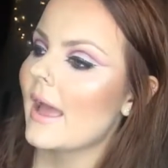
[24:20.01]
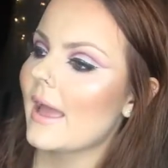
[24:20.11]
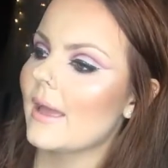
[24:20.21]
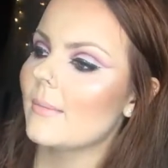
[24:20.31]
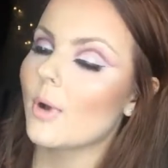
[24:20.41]

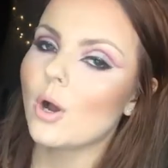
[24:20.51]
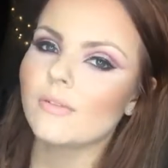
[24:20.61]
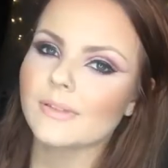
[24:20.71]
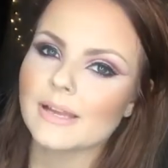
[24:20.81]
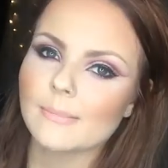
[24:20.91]

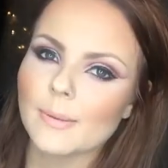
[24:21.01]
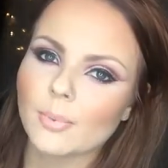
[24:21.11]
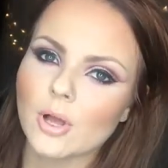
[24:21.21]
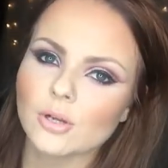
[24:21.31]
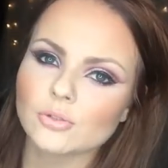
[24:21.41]
Hopefully get my
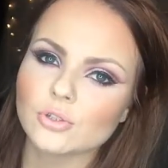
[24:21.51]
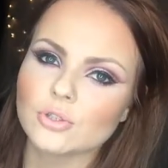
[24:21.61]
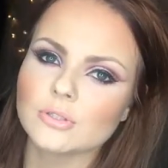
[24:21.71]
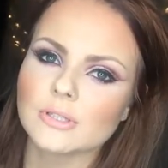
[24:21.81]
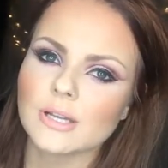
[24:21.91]
blog
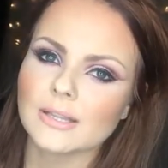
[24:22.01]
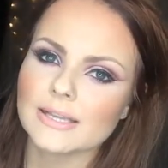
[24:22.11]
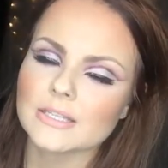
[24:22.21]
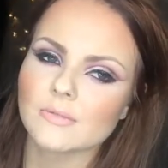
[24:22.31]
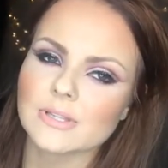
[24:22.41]
done
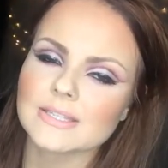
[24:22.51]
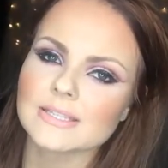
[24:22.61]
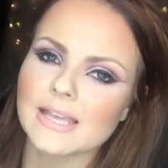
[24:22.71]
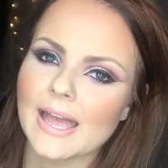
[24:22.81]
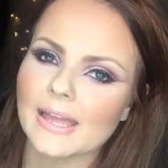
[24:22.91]
later on
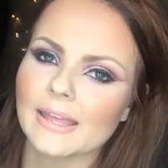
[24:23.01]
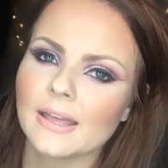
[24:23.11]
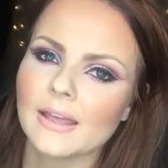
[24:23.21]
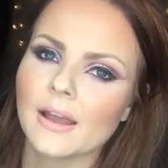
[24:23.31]
today